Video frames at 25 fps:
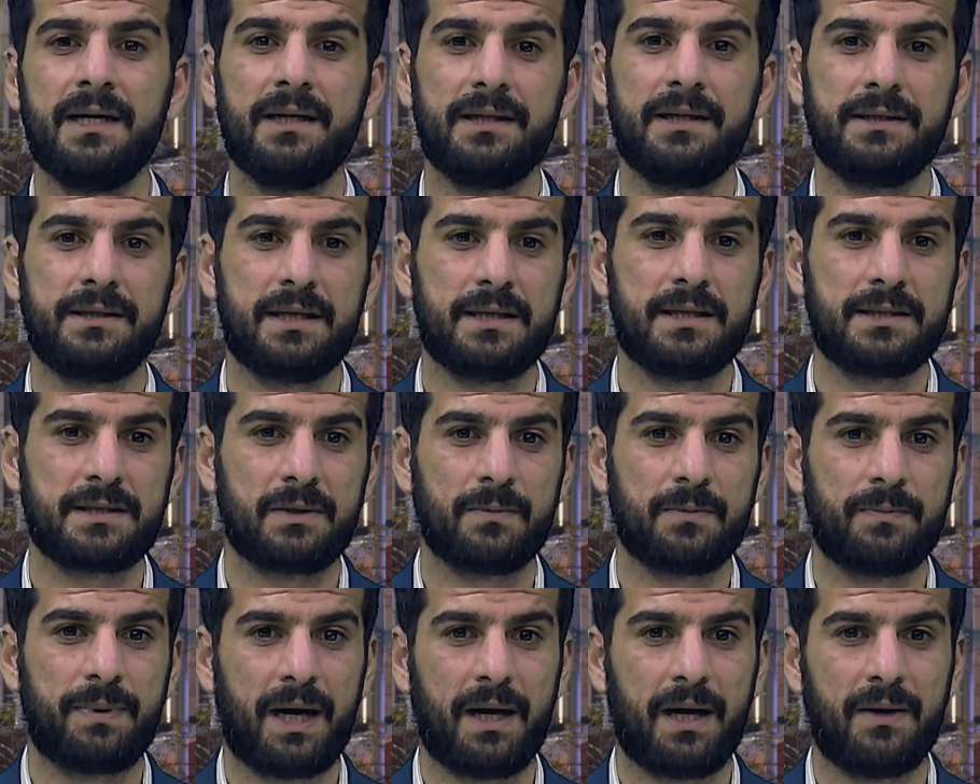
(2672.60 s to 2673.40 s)

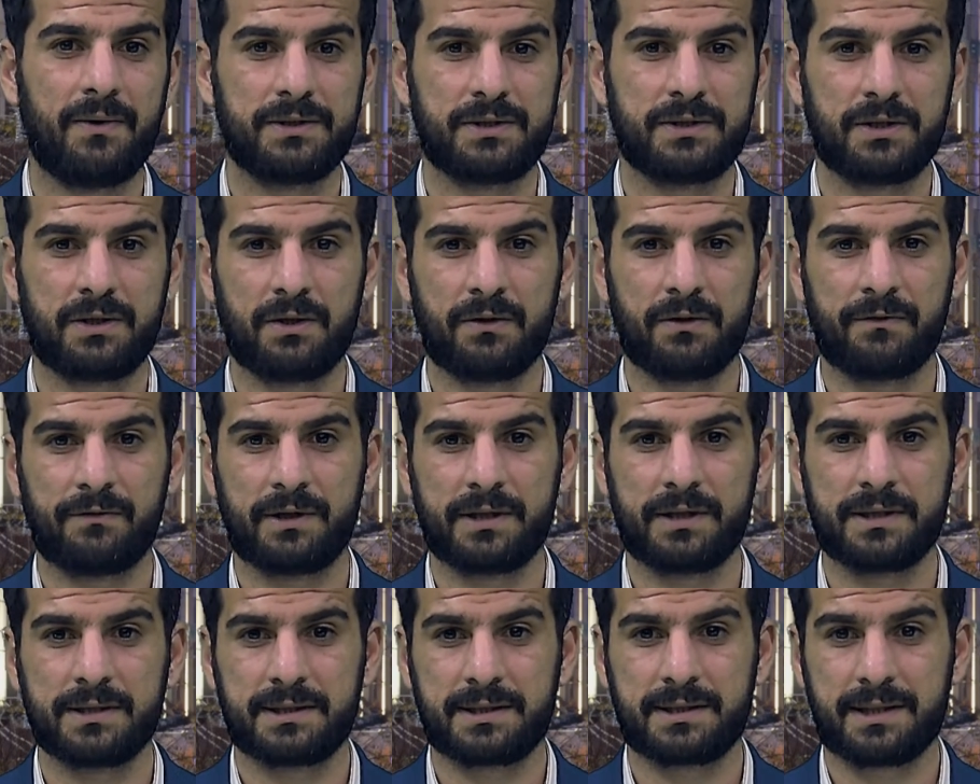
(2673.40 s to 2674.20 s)
diesel-powered
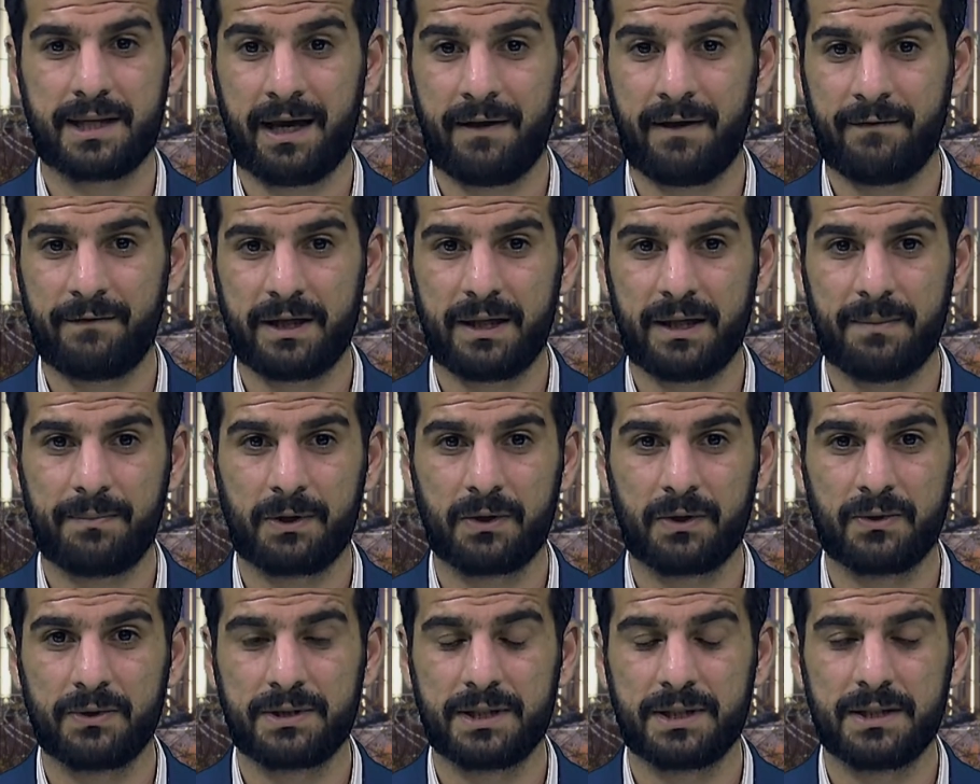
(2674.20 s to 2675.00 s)
equivalents. Heavily
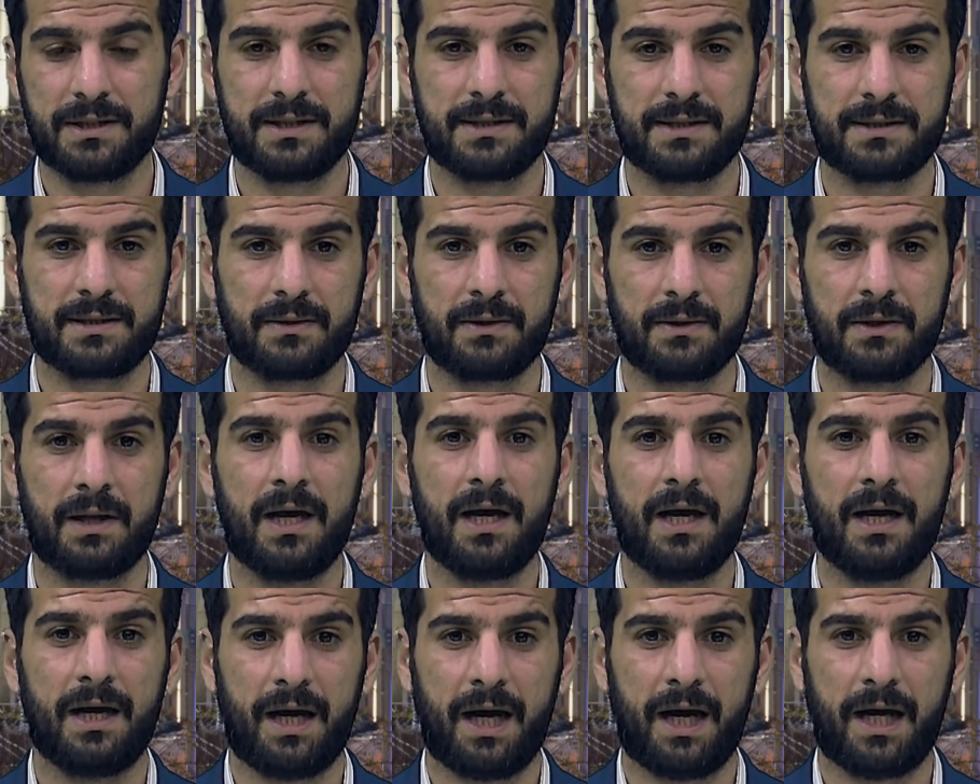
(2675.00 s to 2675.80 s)
polluting diesel
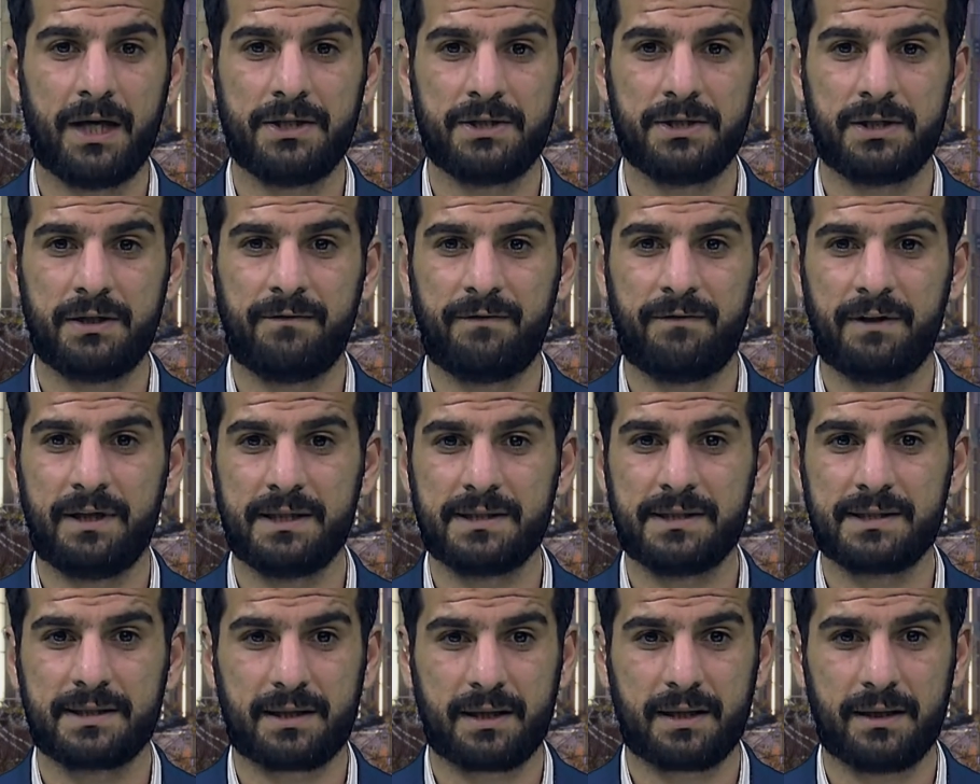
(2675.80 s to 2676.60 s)

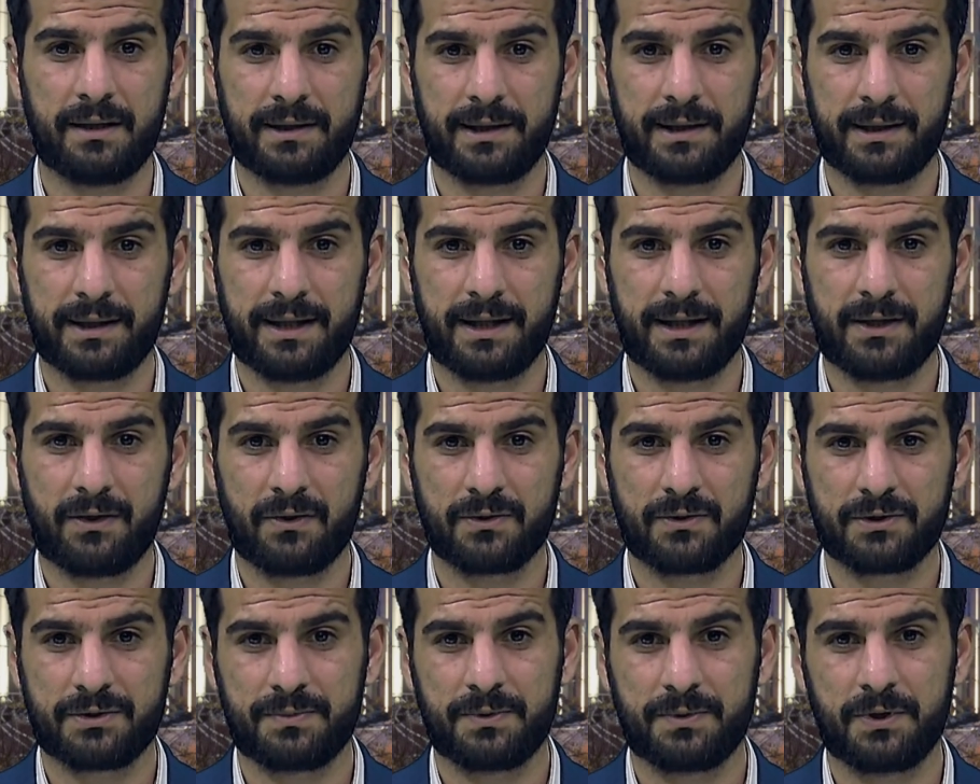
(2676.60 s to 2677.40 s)
HGVs currently
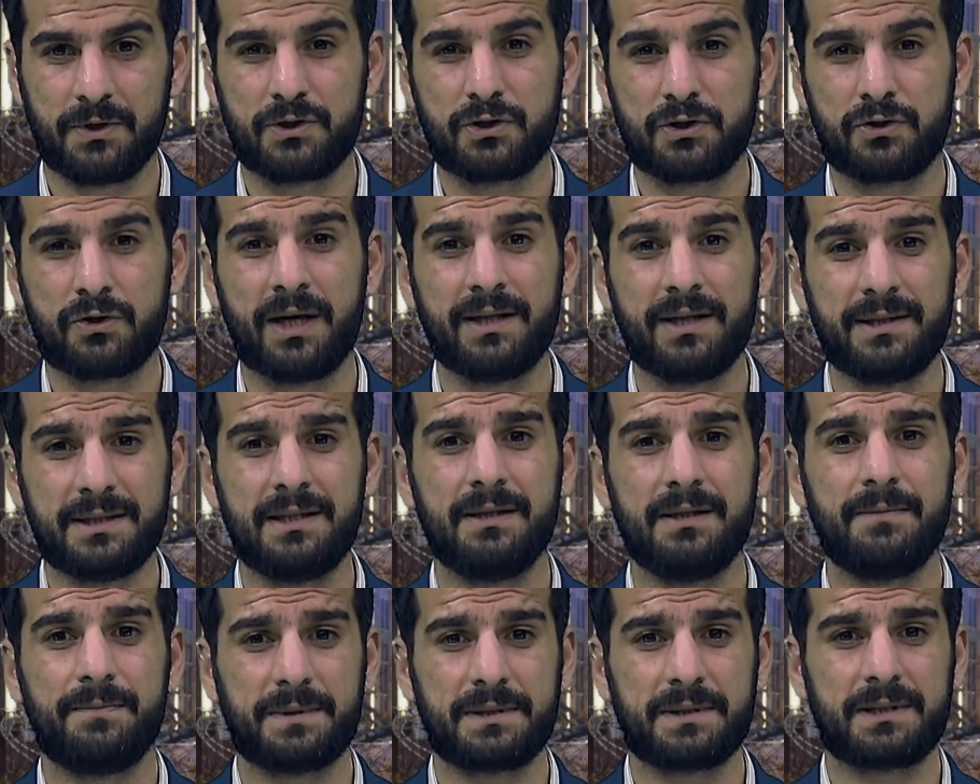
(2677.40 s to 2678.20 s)
contribute
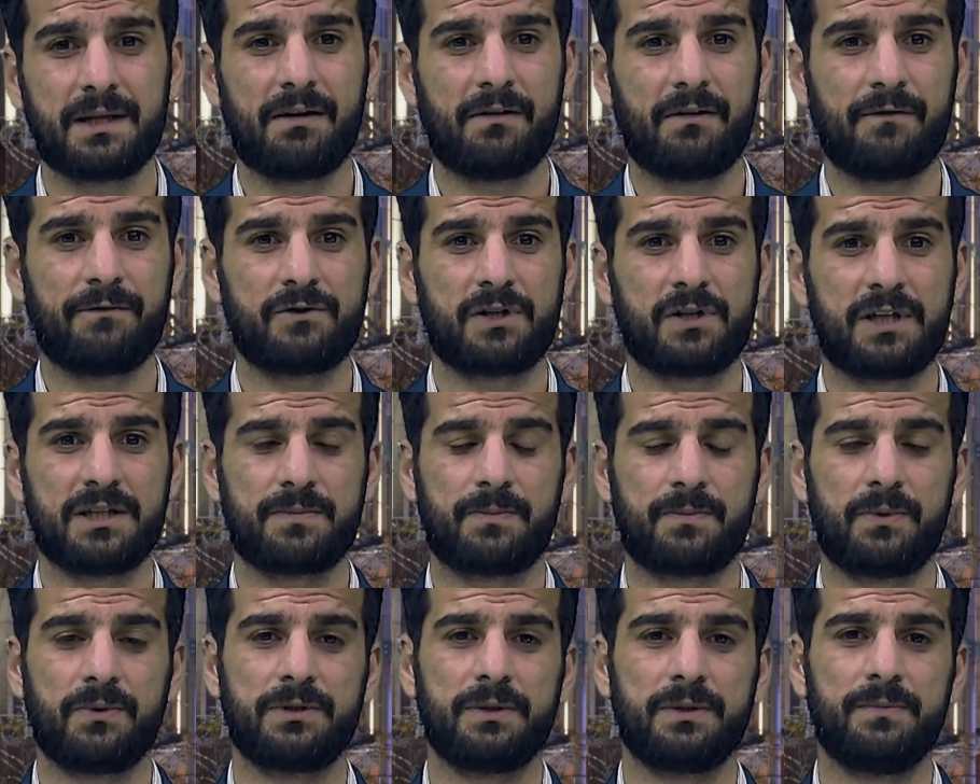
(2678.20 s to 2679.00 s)
20% of
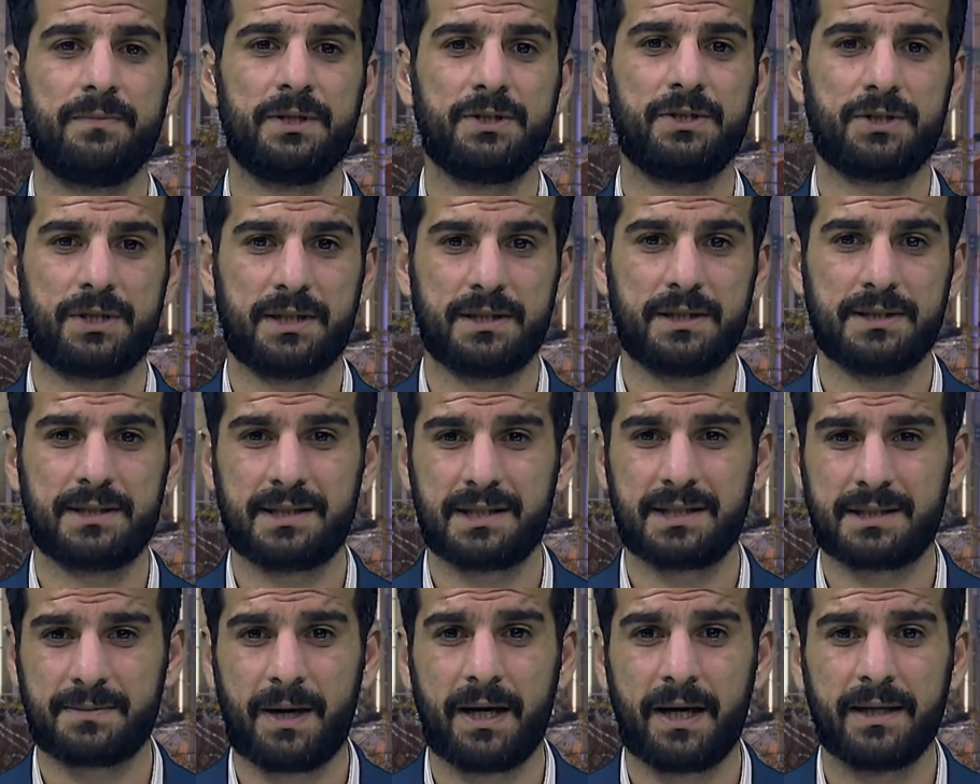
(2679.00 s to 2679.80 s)
transport emissions,
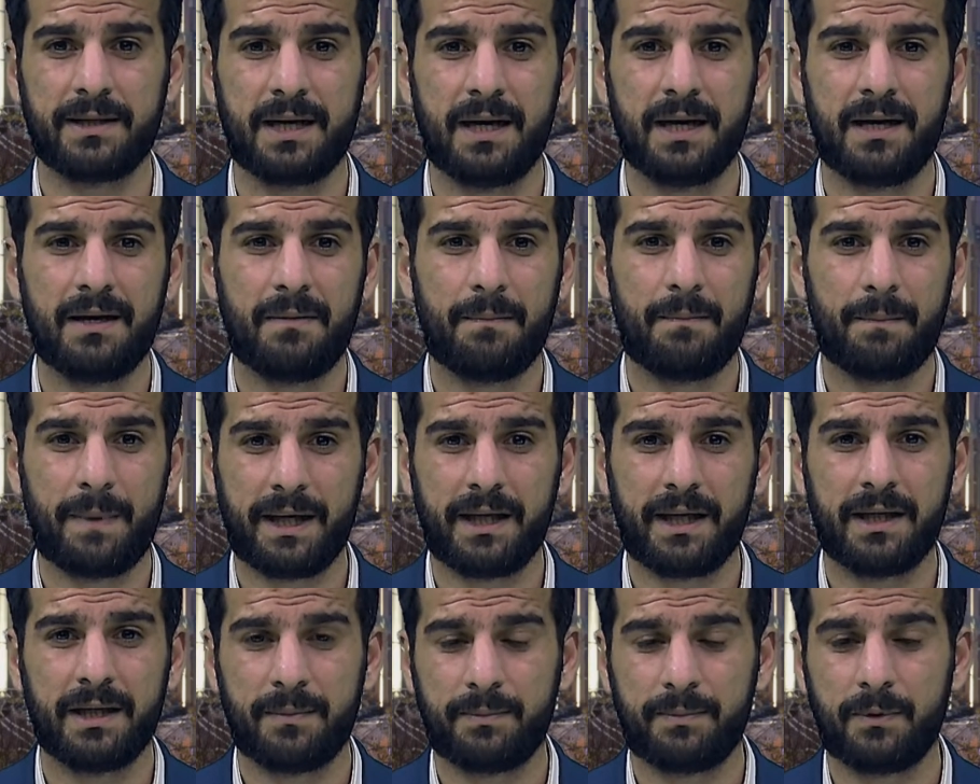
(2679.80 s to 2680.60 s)
despite
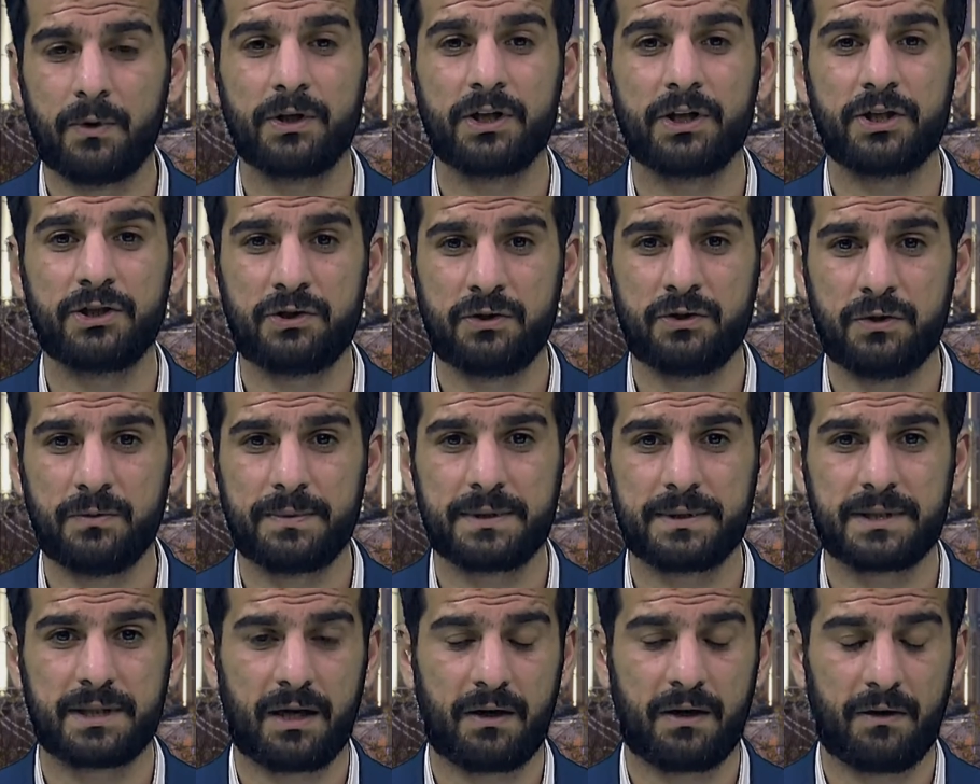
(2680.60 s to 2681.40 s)
making up only
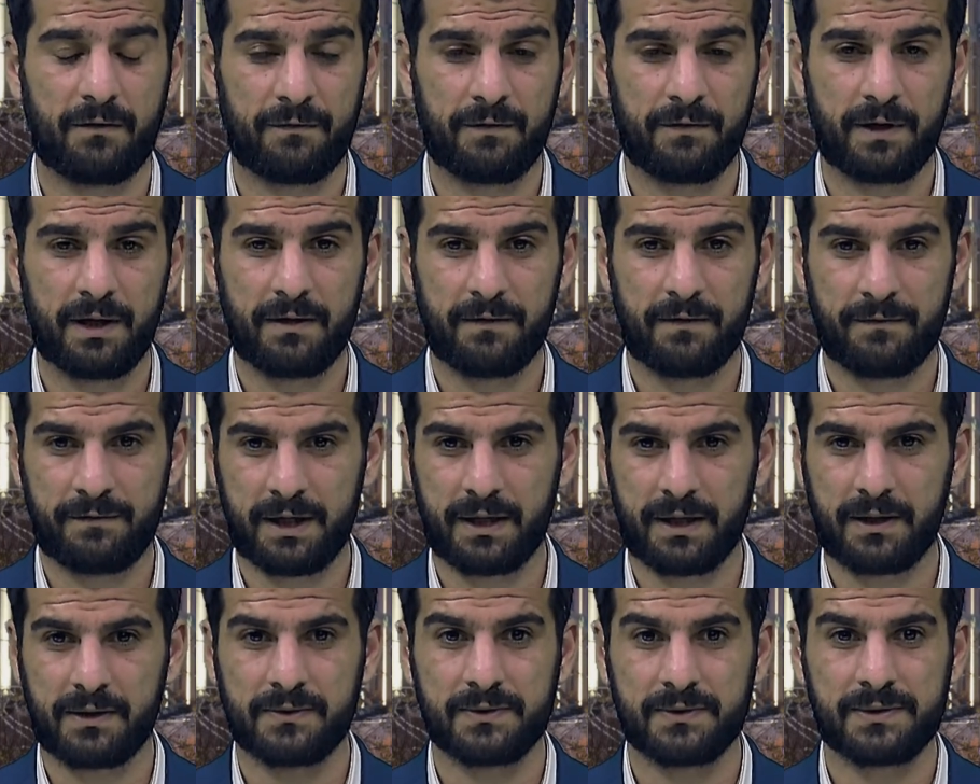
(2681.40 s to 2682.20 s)
2% of
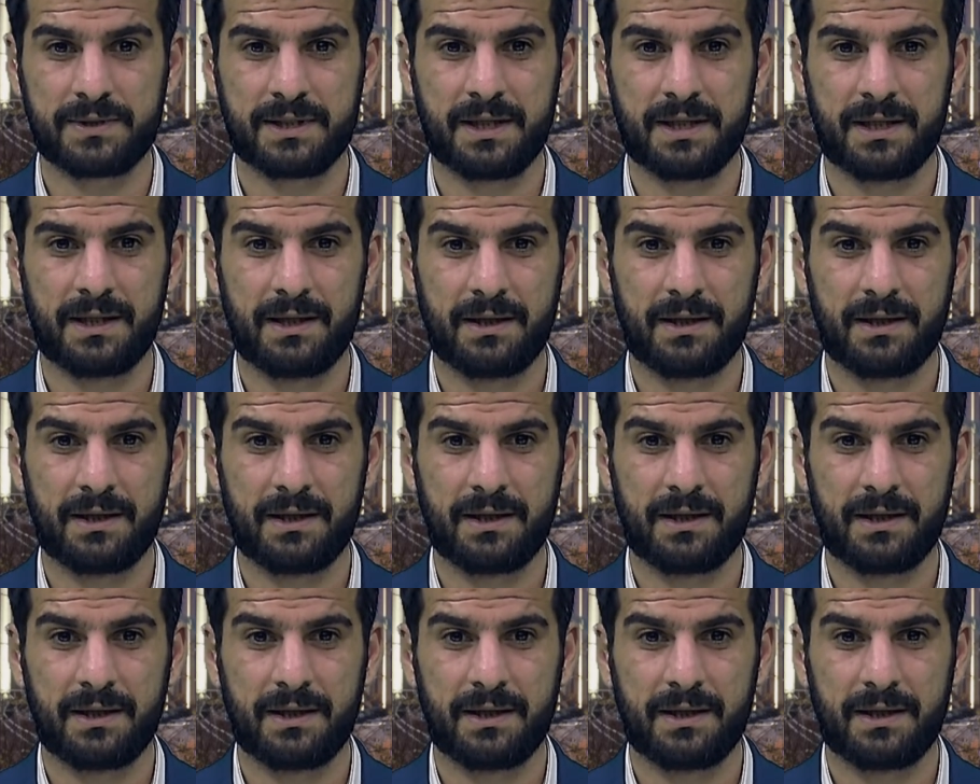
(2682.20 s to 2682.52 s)
vehicles.